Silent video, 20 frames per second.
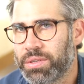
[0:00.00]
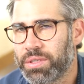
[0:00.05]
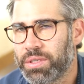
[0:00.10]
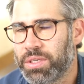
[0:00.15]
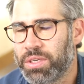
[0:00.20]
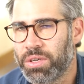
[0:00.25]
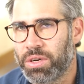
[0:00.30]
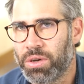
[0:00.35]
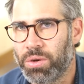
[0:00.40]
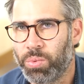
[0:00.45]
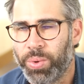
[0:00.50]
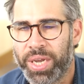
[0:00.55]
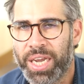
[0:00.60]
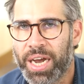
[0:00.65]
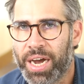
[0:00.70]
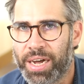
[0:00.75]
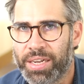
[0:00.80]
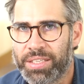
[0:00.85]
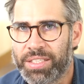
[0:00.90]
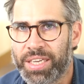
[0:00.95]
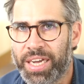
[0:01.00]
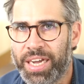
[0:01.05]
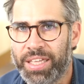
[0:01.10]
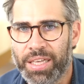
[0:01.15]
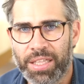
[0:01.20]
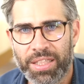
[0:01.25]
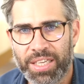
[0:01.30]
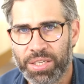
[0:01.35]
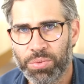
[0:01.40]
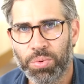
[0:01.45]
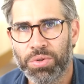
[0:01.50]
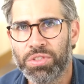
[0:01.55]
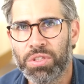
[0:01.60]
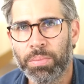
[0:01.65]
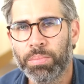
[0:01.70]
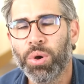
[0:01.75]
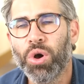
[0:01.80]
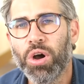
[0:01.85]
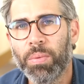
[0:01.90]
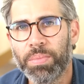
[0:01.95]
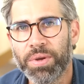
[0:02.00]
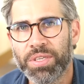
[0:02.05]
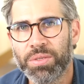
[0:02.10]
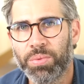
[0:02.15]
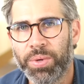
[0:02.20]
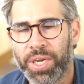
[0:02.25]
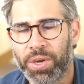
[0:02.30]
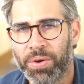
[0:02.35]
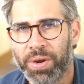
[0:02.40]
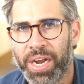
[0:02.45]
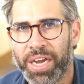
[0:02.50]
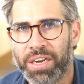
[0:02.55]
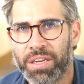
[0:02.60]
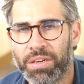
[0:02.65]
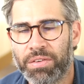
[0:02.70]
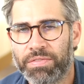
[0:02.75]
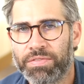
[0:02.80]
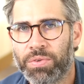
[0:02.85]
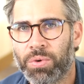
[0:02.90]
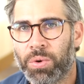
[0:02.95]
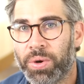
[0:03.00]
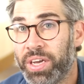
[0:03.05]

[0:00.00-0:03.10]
We can't say that this was the purpose we created it for.